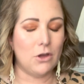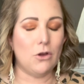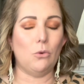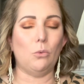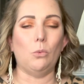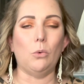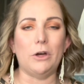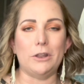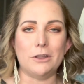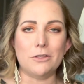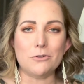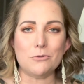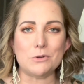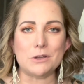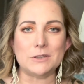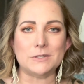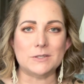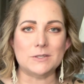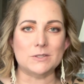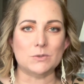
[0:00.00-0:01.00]
One of the
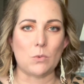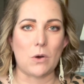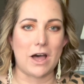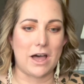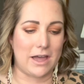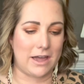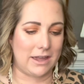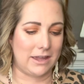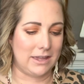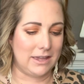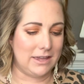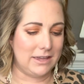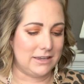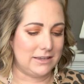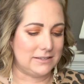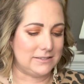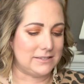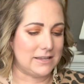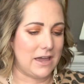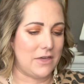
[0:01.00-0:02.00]
reasons why
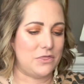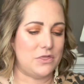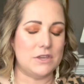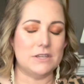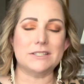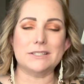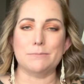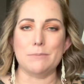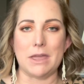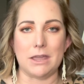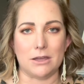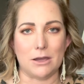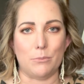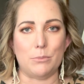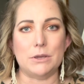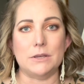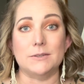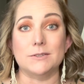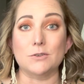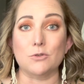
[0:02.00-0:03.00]
is that this makeup
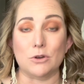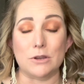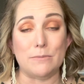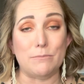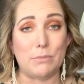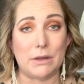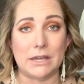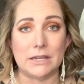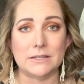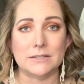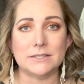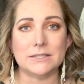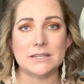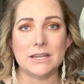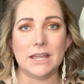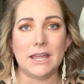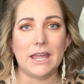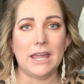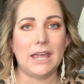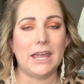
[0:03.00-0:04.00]
is cream-based,
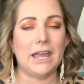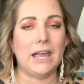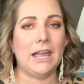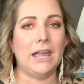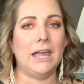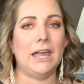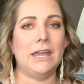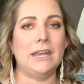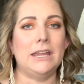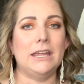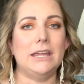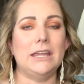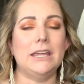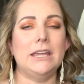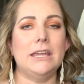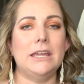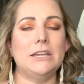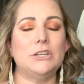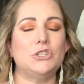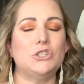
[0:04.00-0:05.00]
and
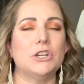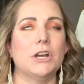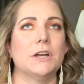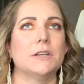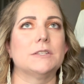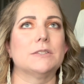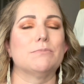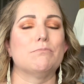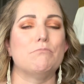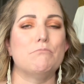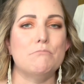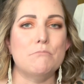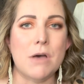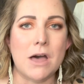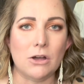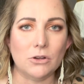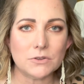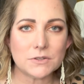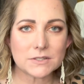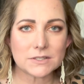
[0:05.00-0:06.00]
it just
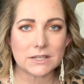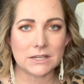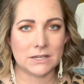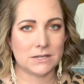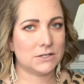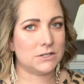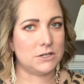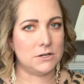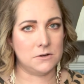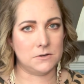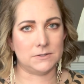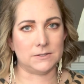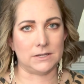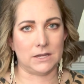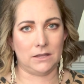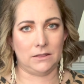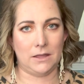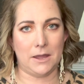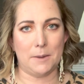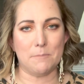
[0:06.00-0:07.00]
melts into your
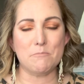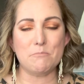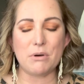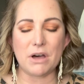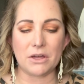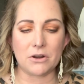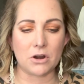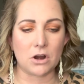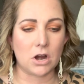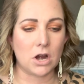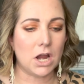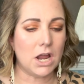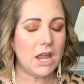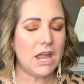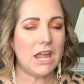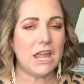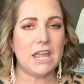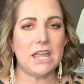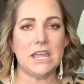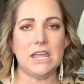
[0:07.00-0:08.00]
skin like butter.
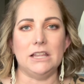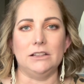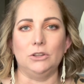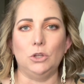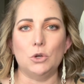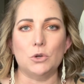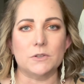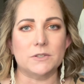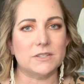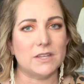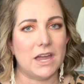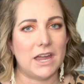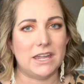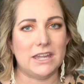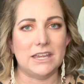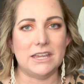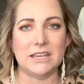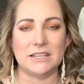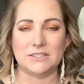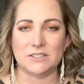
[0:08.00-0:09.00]
It looks like
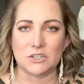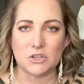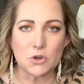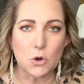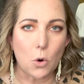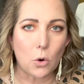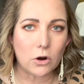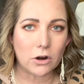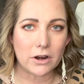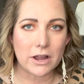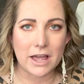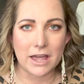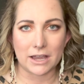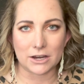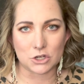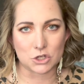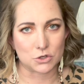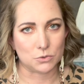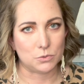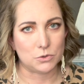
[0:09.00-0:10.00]
it's your
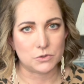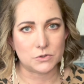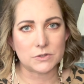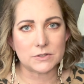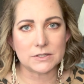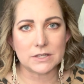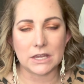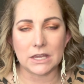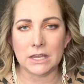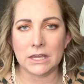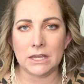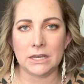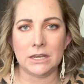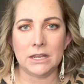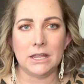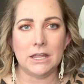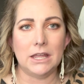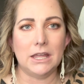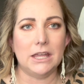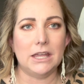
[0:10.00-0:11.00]
actual
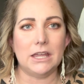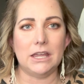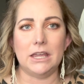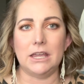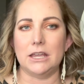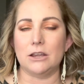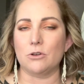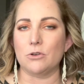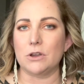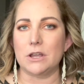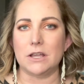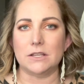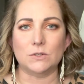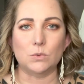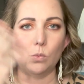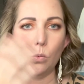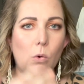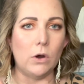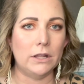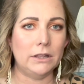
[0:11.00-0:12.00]
skin. It creates
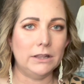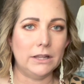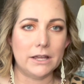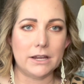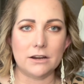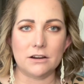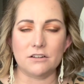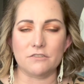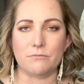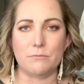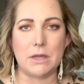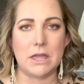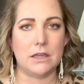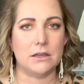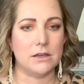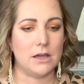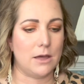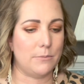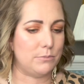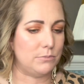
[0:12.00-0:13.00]
one layer of
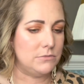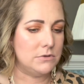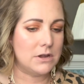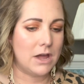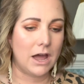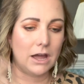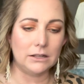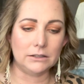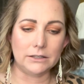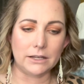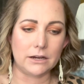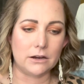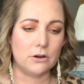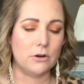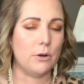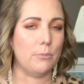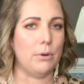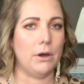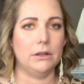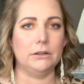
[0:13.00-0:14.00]
makeup, not layer
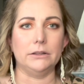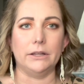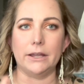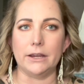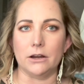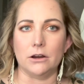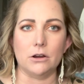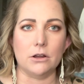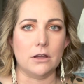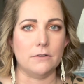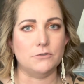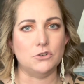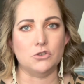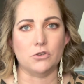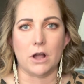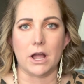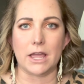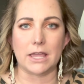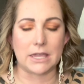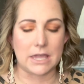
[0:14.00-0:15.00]
upon layer of
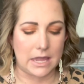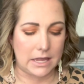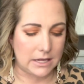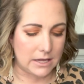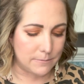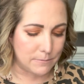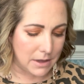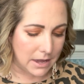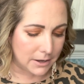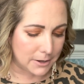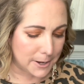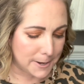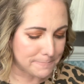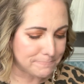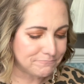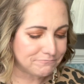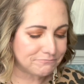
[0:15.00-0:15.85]
dry, cakey makeup.